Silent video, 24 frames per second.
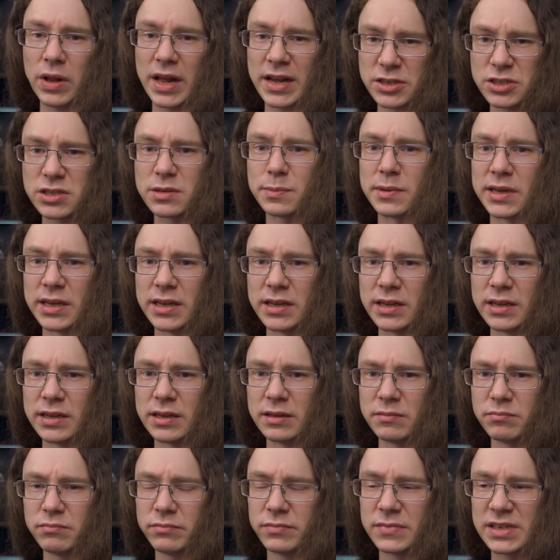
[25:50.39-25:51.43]
has to
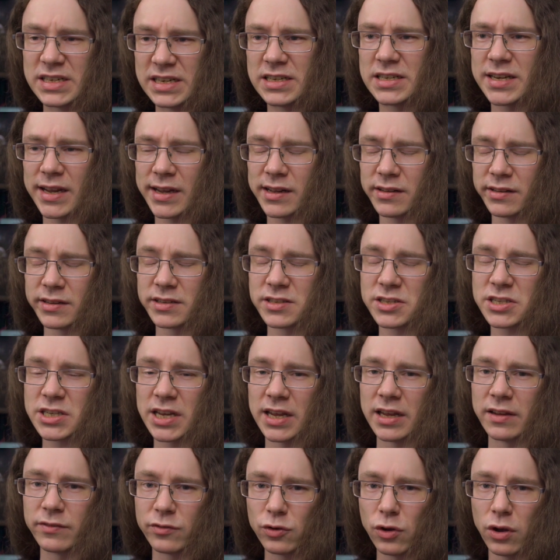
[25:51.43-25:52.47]
be detailed and
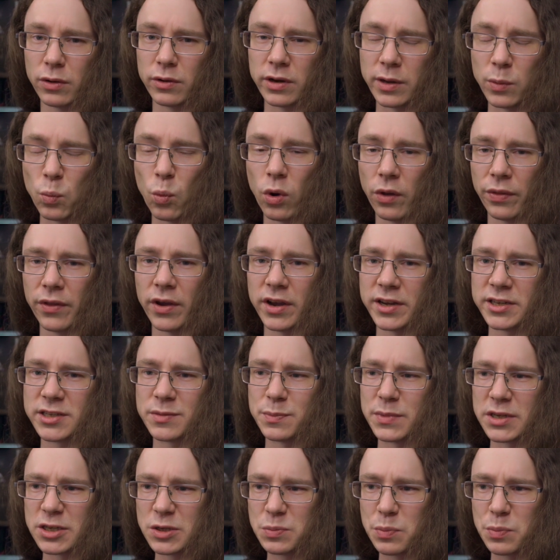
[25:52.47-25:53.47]
saved not only what the item is,